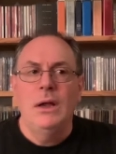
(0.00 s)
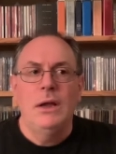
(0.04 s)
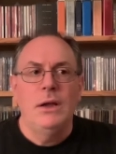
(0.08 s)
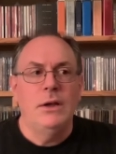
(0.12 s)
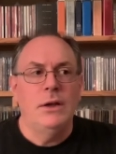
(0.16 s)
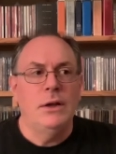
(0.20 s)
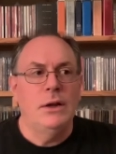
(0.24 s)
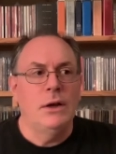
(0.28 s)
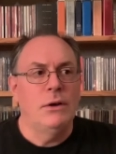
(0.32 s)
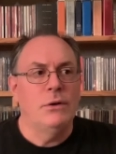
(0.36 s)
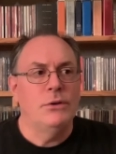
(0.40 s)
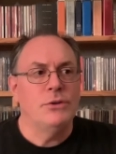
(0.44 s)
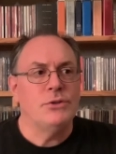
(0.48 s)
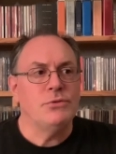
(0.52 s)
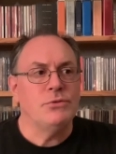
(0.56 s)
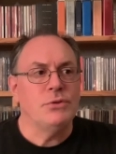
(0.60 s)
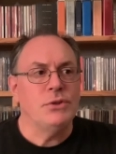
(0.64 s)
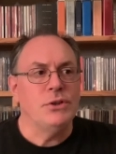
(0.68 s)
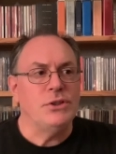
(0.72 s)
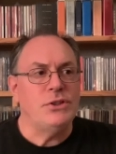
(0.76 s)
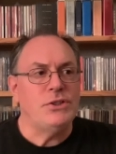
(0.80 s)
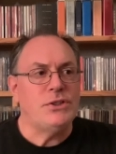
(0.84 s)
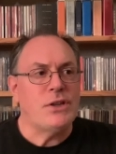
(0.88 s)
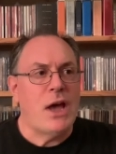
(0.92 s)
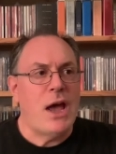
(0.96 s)
It's
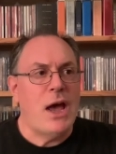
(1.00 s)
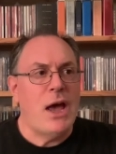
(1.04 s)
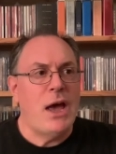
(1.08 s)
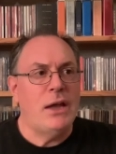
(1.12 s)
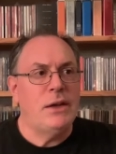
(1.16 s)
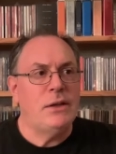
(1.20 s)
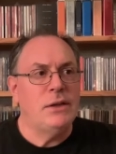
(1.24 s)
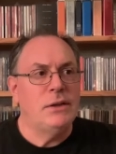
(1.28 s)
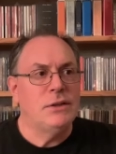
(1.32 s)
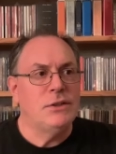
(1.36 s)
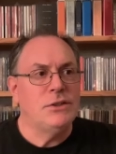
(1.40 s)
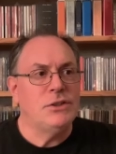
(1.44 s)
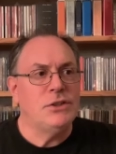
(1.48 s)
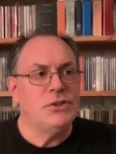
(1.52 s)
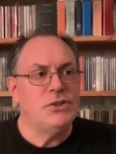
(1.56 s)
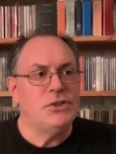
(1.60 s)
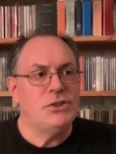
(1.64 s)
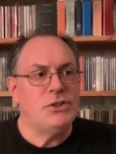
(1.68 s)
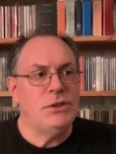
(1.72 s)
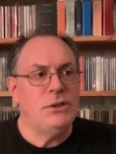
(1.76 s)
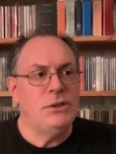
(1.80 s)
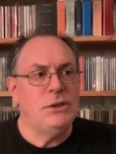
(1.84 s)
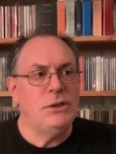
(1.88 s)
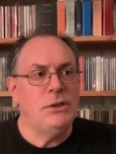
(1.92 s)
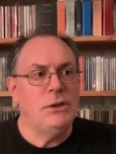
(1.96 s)
really sad to
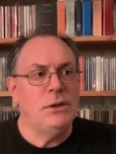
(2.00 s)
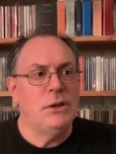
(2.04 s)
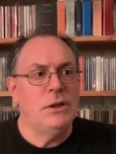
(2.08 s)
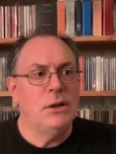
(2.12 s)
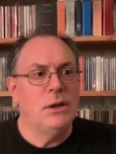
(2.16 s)
see